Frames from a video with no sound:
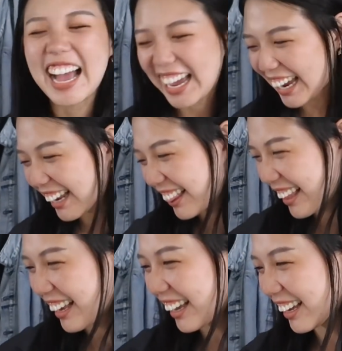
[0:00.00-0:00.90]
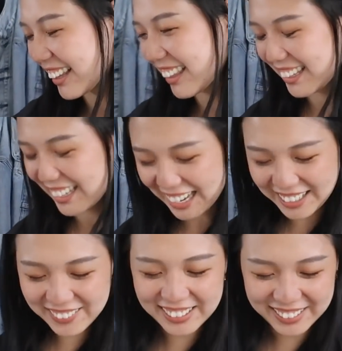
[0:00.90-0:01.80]
think about the shapes. Think
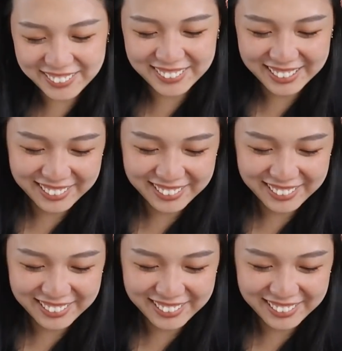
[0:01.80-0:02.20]
about shapes.